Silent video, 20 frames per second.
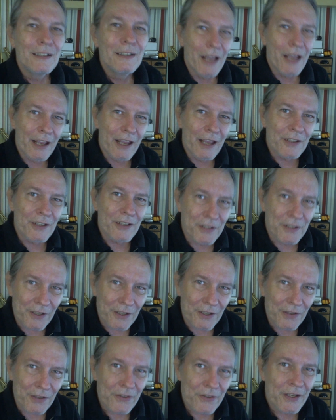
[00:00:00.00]
and
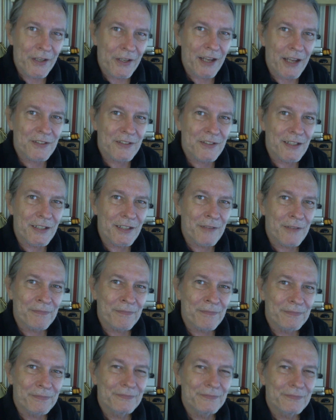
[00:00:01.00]
until the next time,
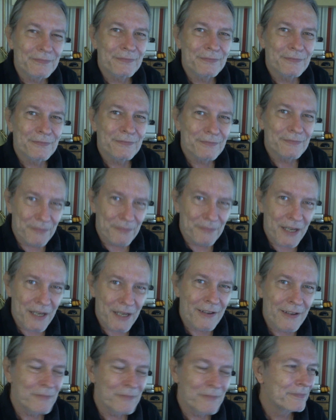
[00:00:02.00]

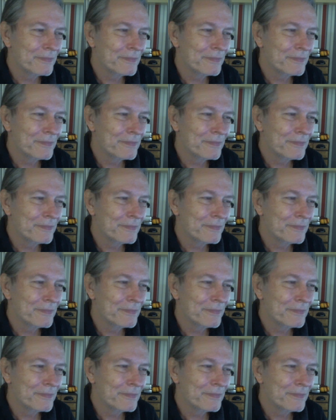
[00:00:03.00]
bye.